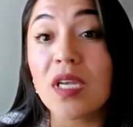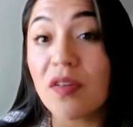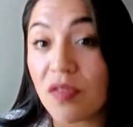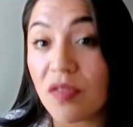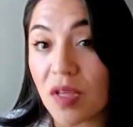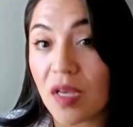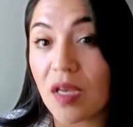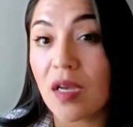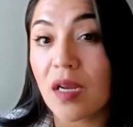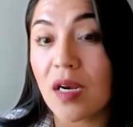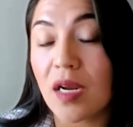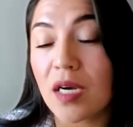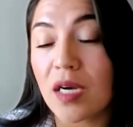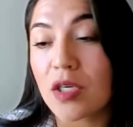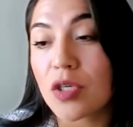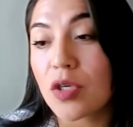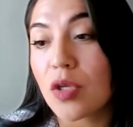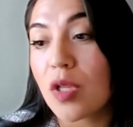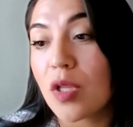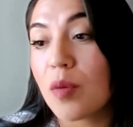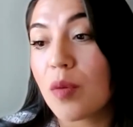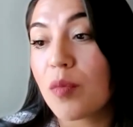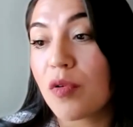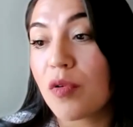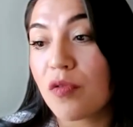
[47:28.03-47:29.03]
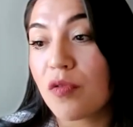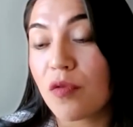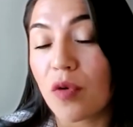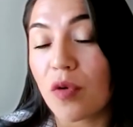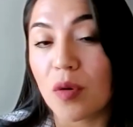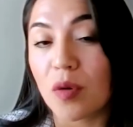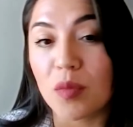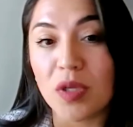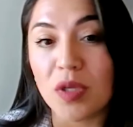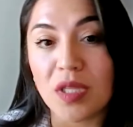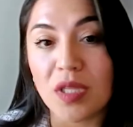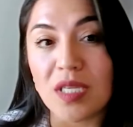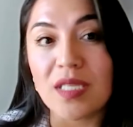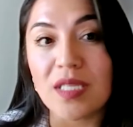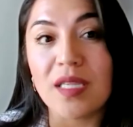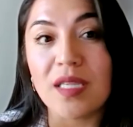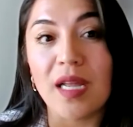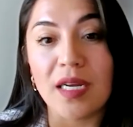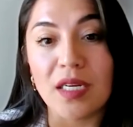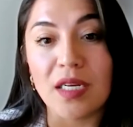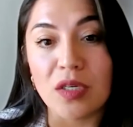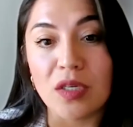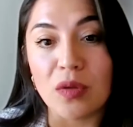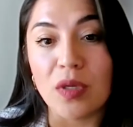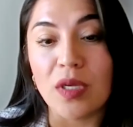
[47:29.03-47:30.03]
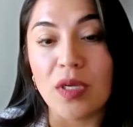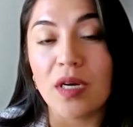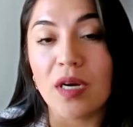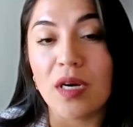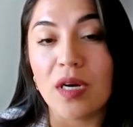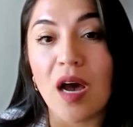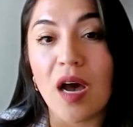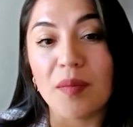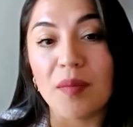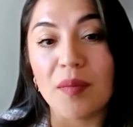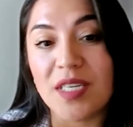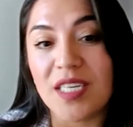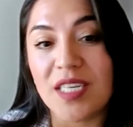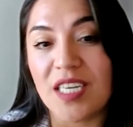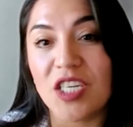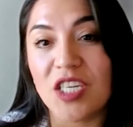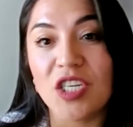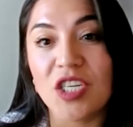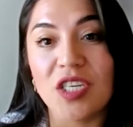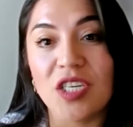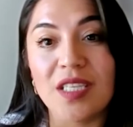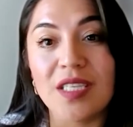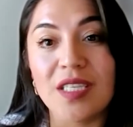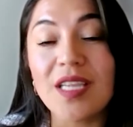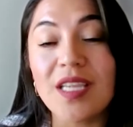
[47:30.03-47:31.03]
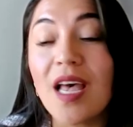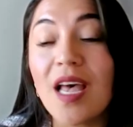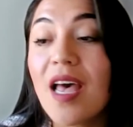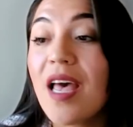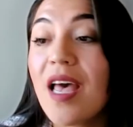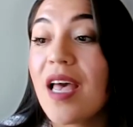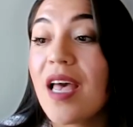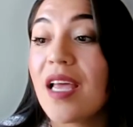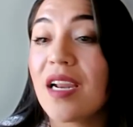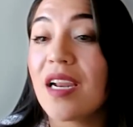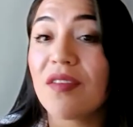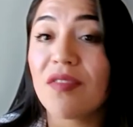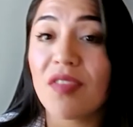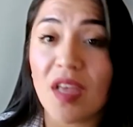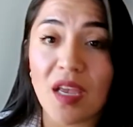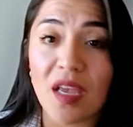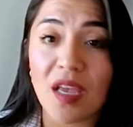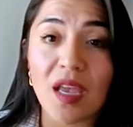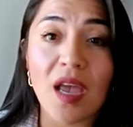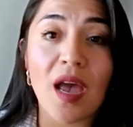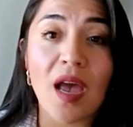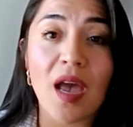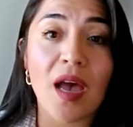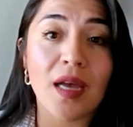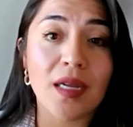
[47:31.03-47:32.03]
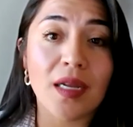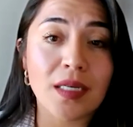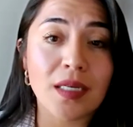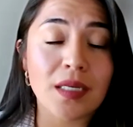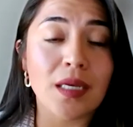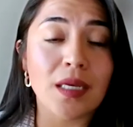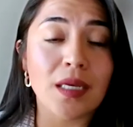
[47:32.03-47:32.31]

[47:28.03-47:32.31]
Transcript: they can actually perform with these light duty accommodations. And if they can't,